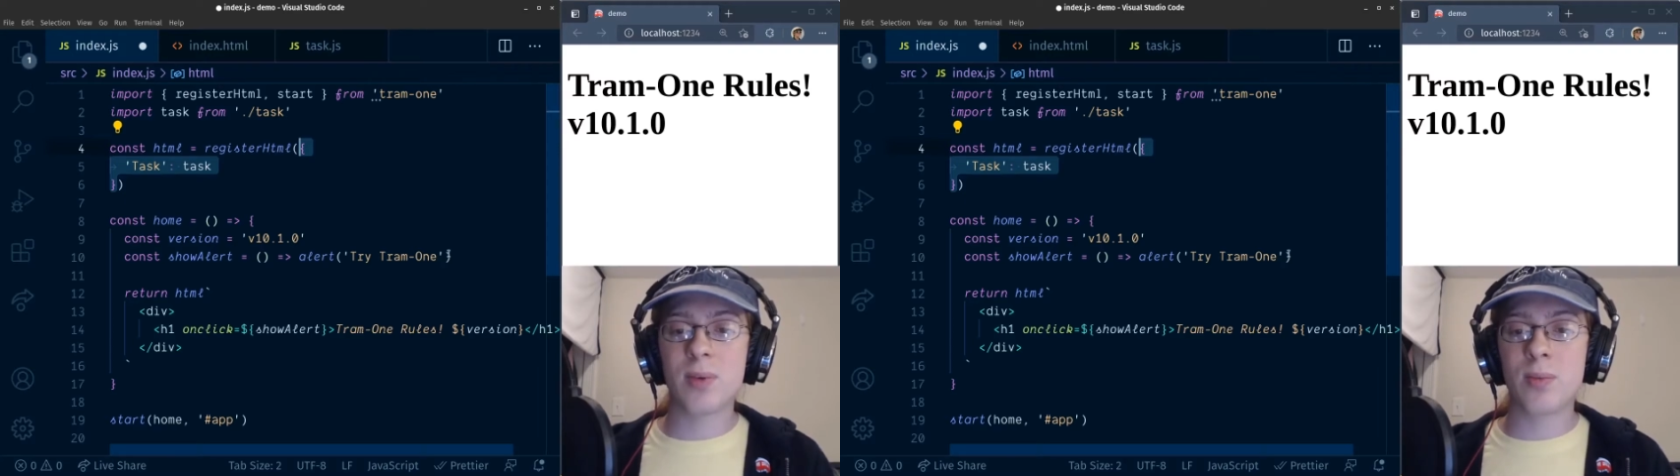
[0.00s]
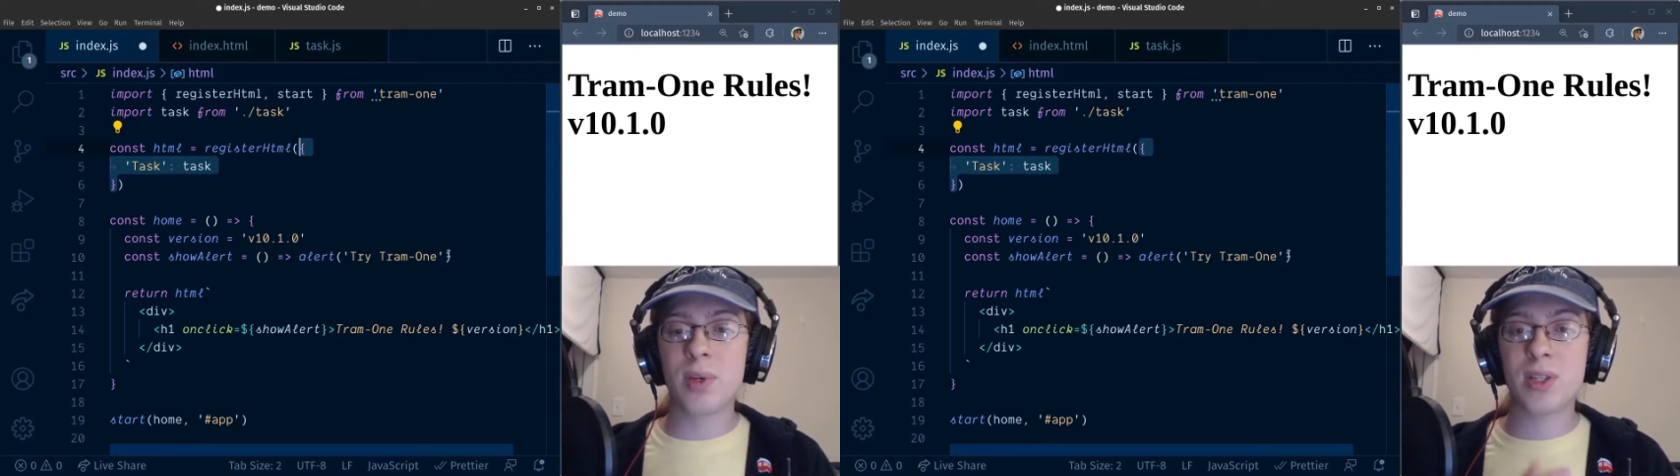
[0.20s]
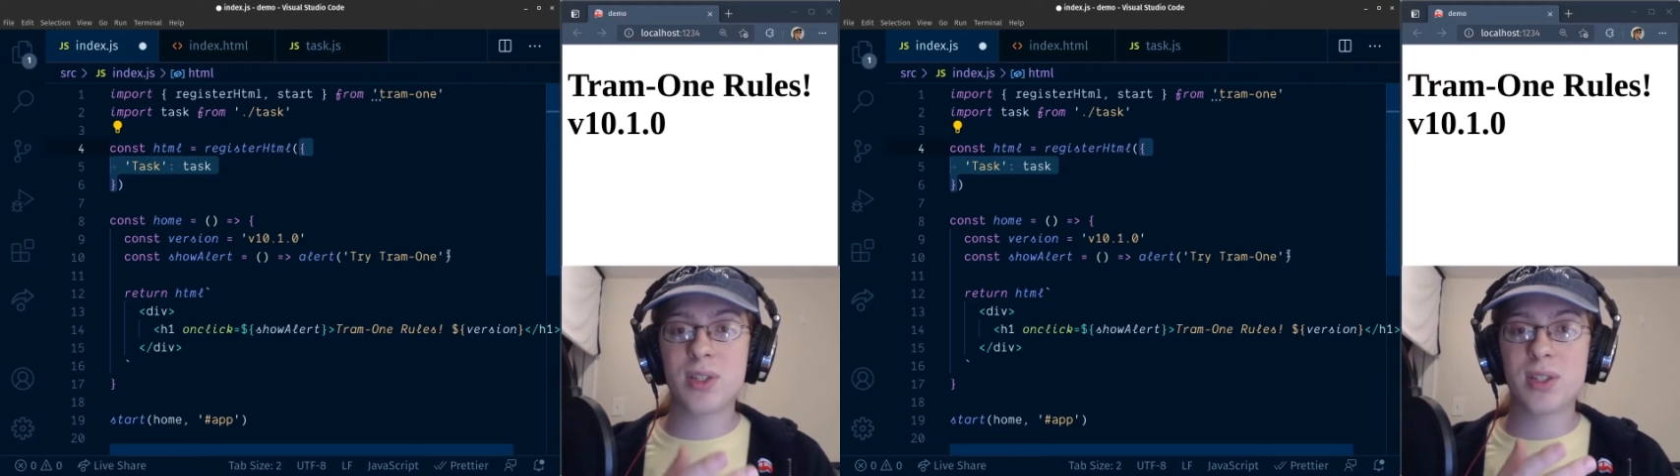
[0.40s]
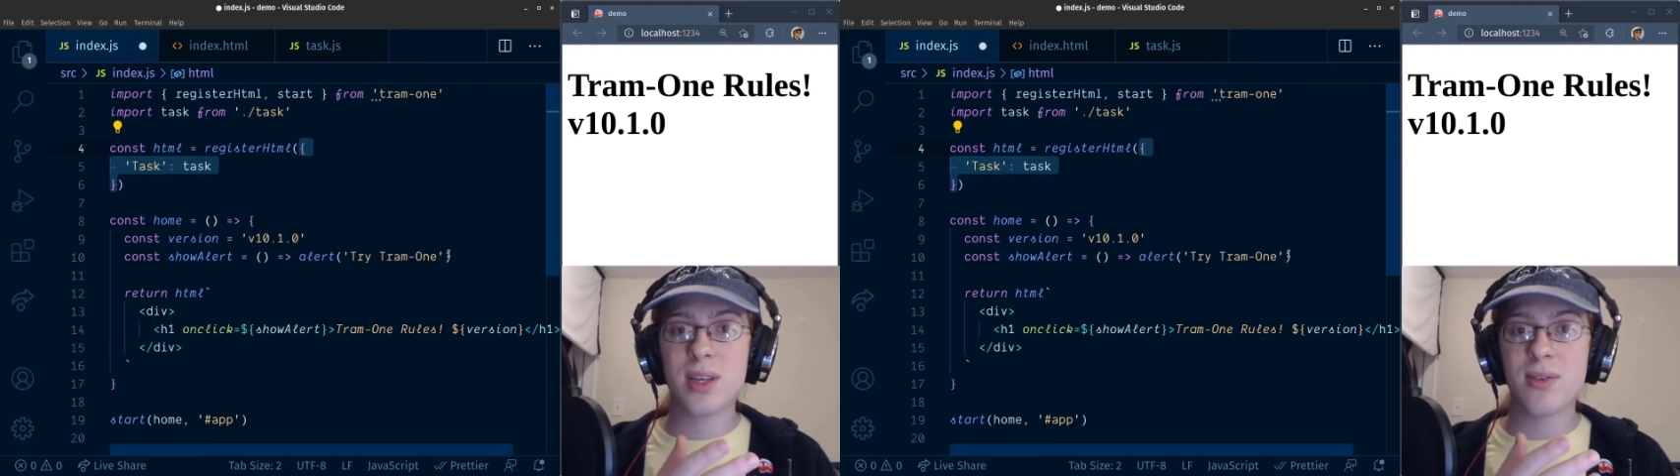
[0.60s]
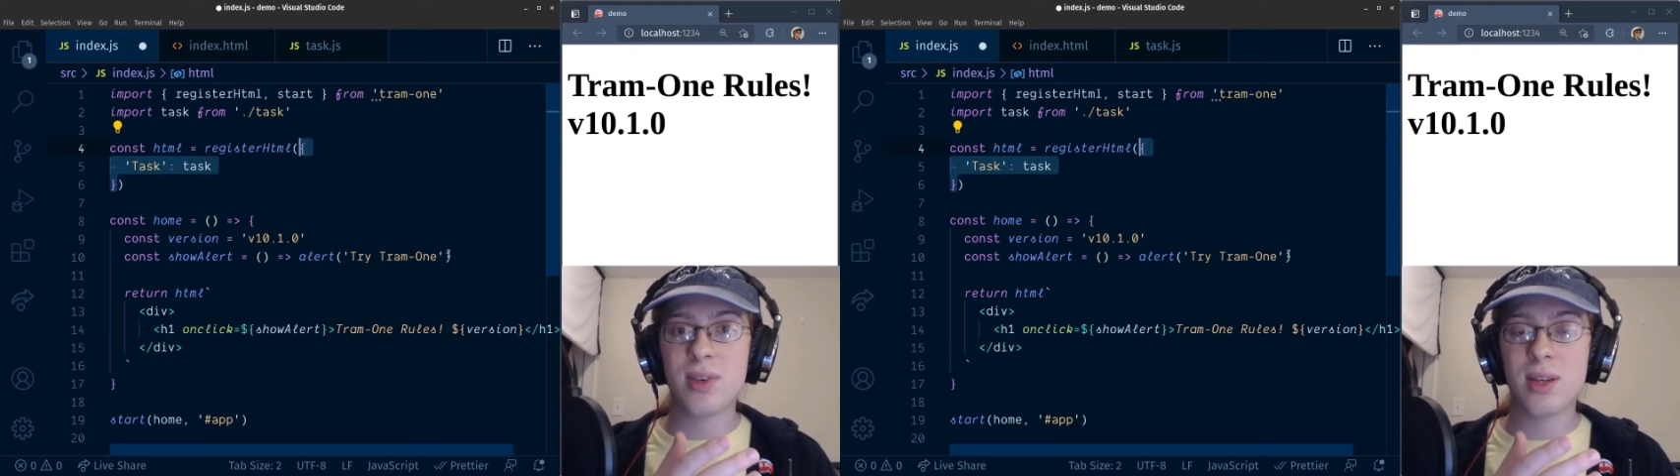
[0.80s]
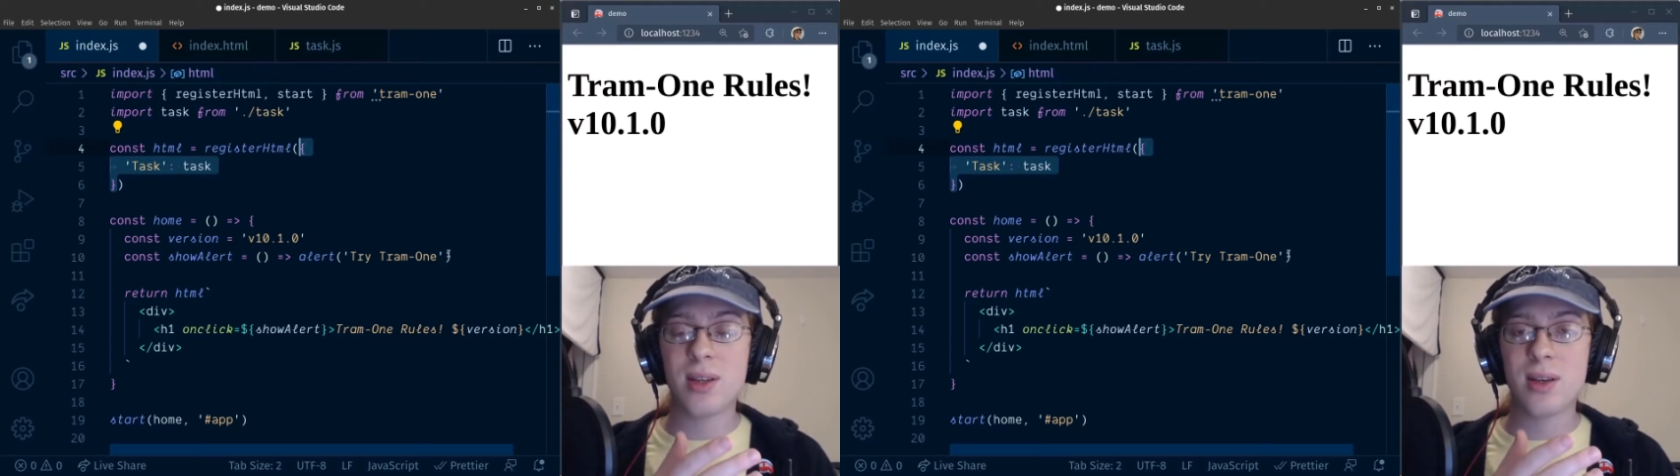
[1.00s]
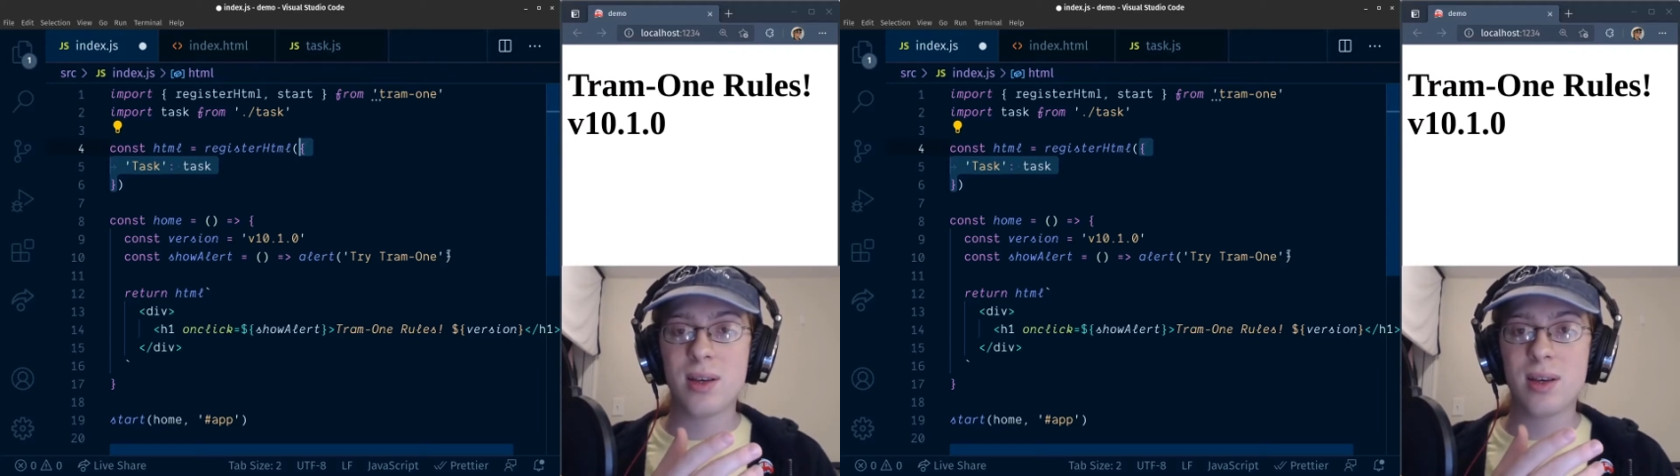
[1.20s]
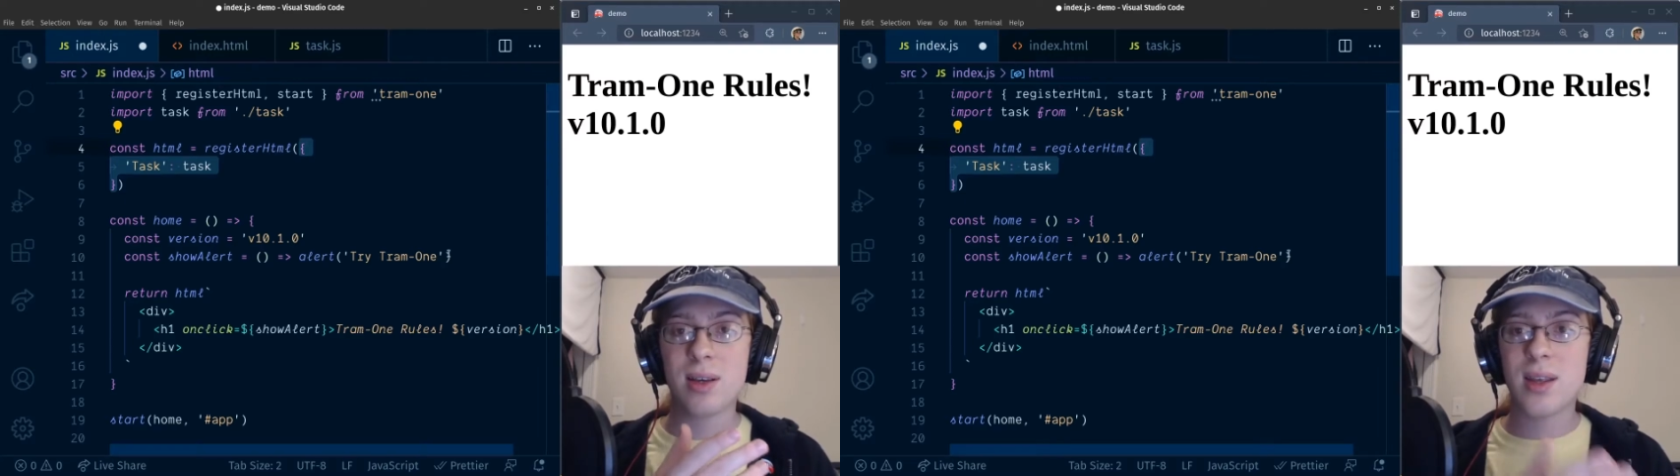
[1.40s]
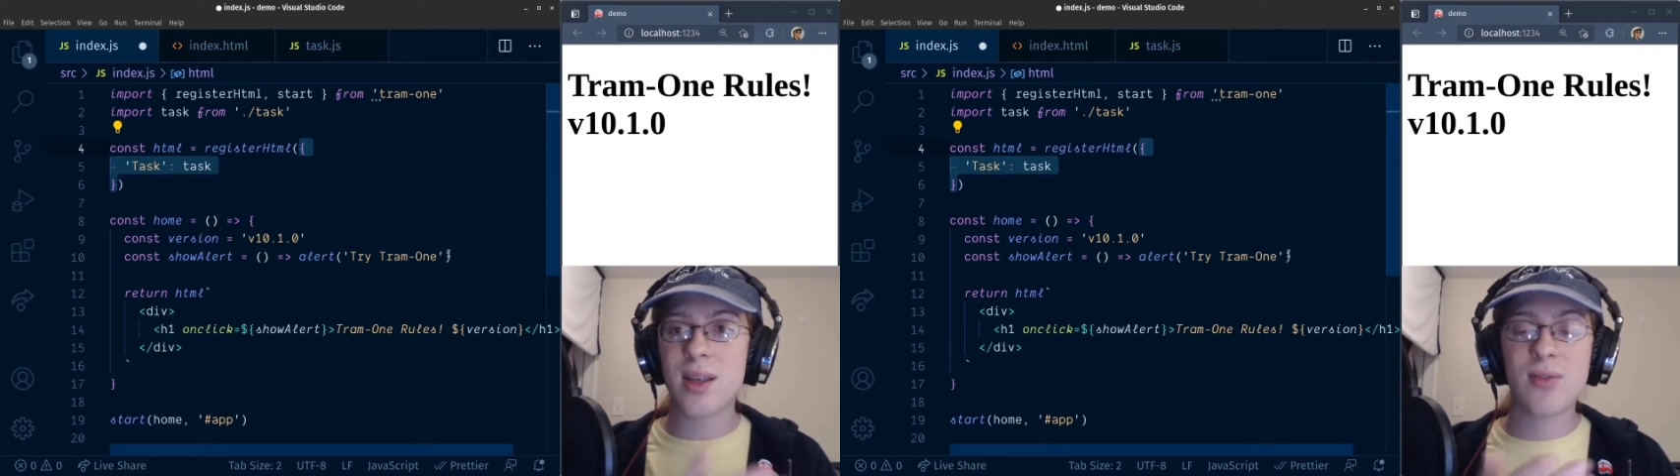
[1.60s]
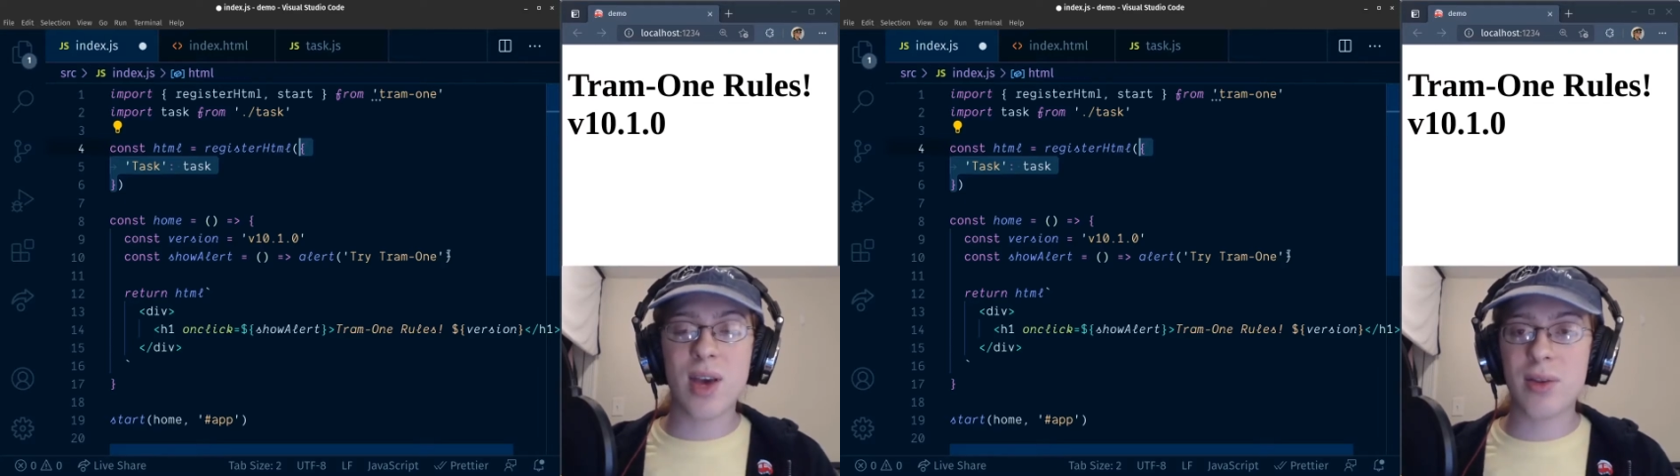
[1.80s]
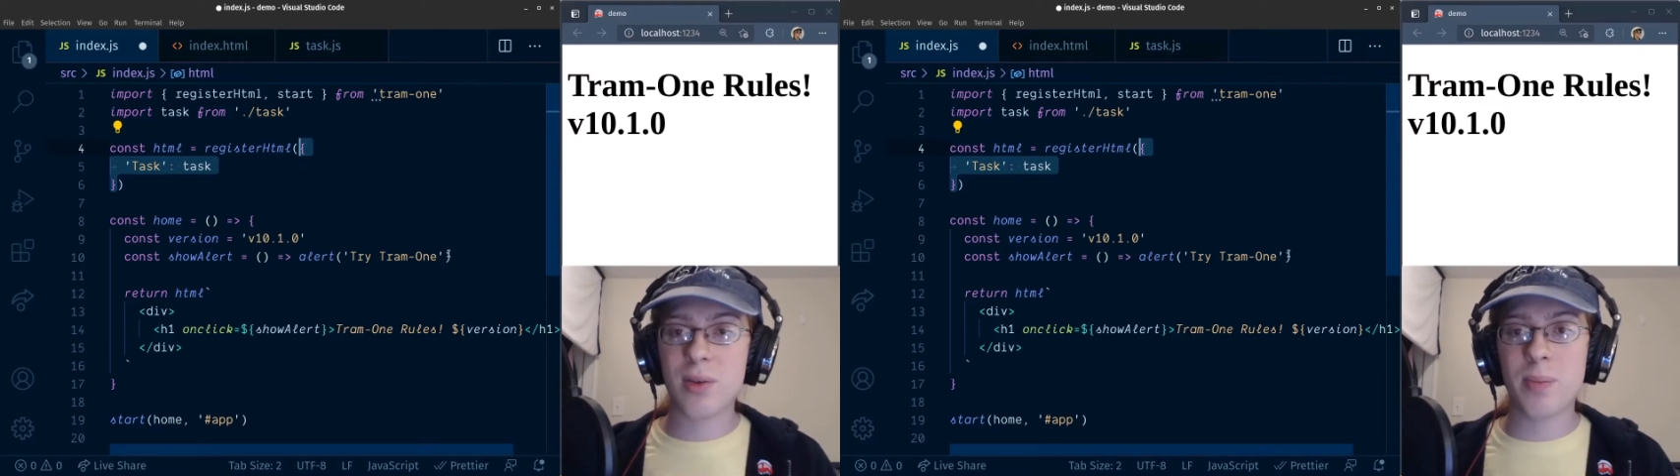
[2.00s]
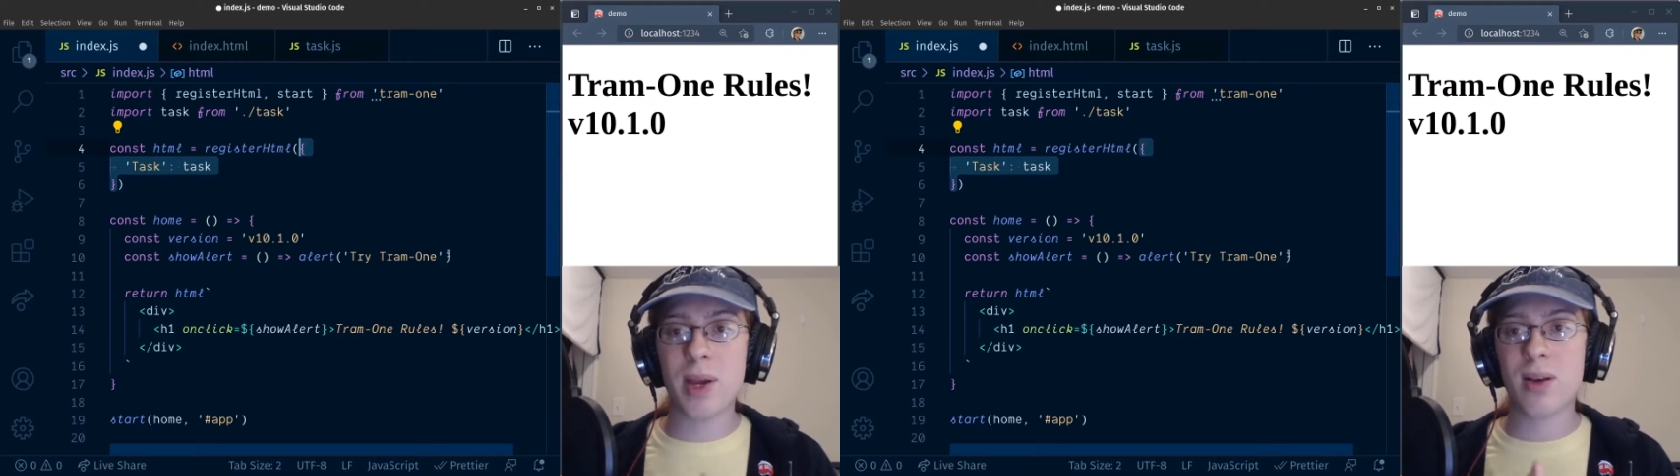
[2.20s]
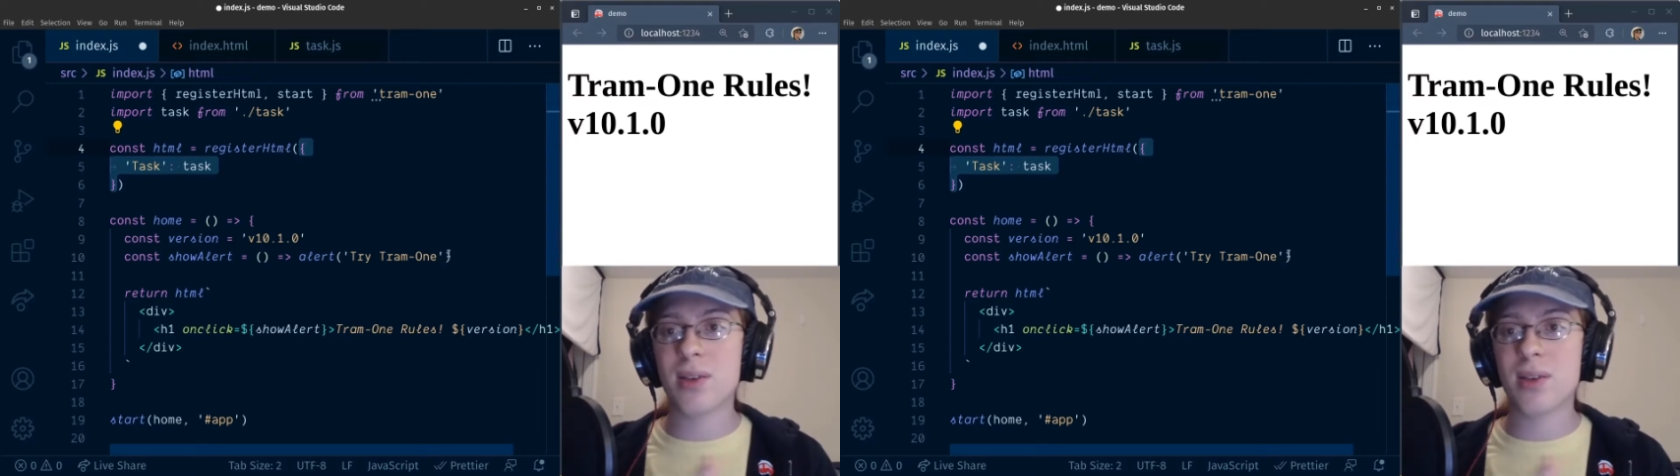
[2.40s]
we just give it a key value pair,